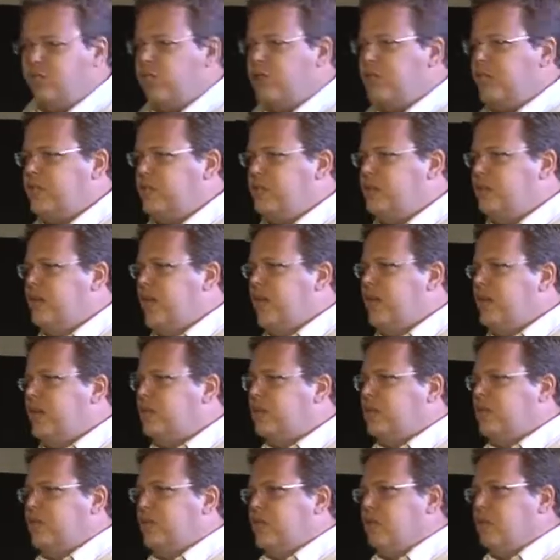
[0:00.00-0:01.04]
20
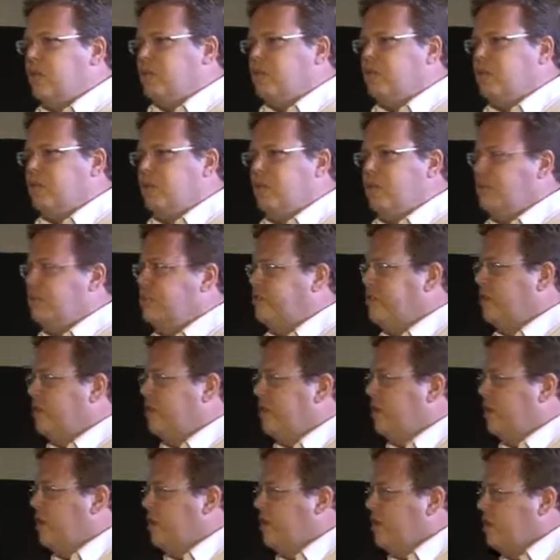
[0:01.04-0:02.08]
pages with hotspots,
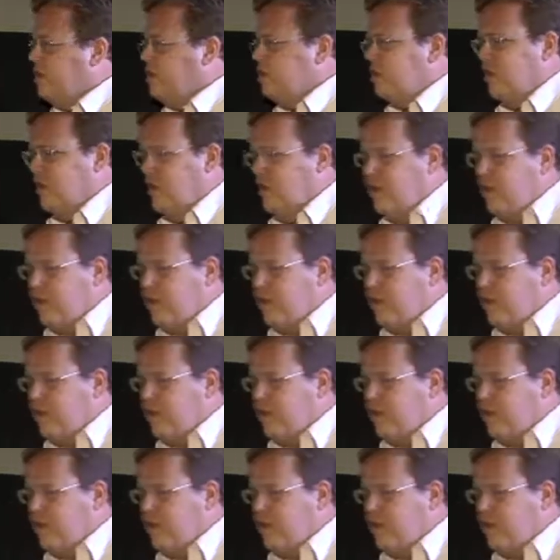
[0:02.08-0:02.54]
videos,